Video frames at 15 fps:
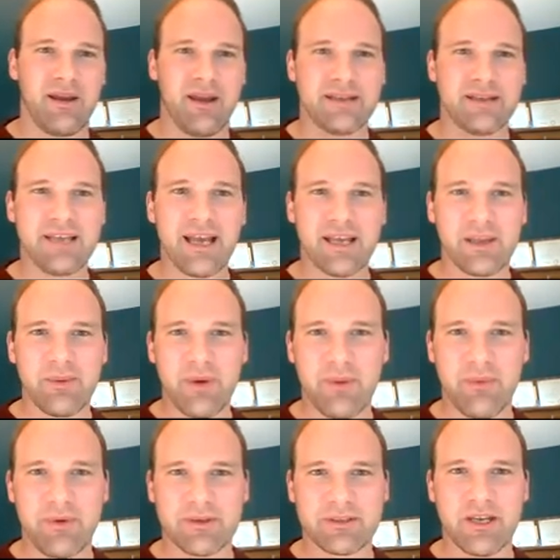exactly
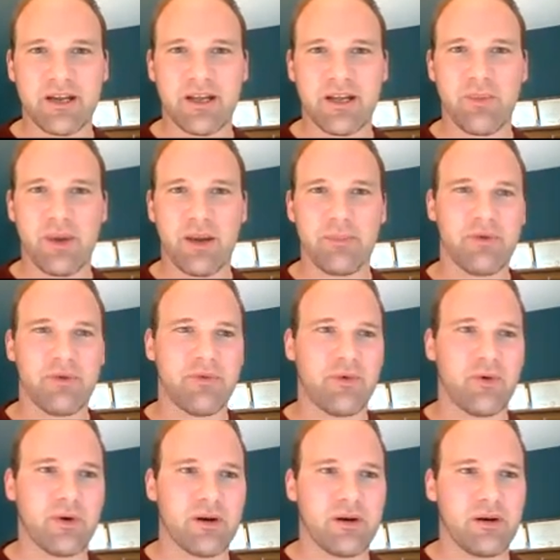what we were talking about
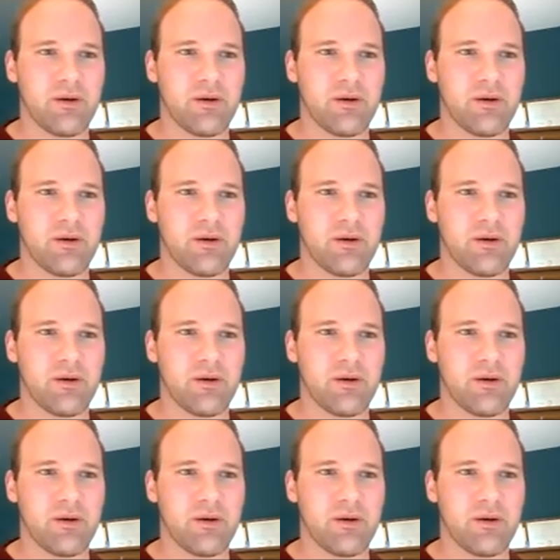before.